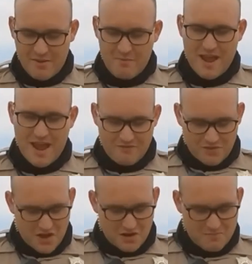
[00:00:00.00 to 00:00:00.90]
I'm going to have to
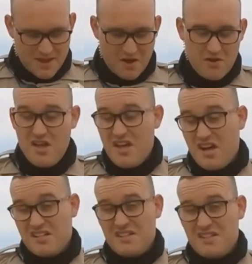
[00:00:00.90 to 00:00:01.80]
talk about
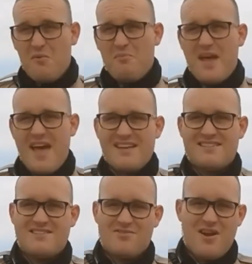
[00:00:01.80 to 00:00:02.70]
a little
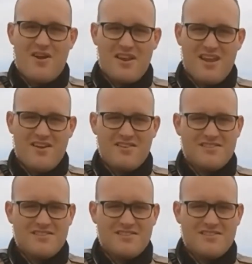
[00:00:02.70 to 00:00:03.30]
pest around here,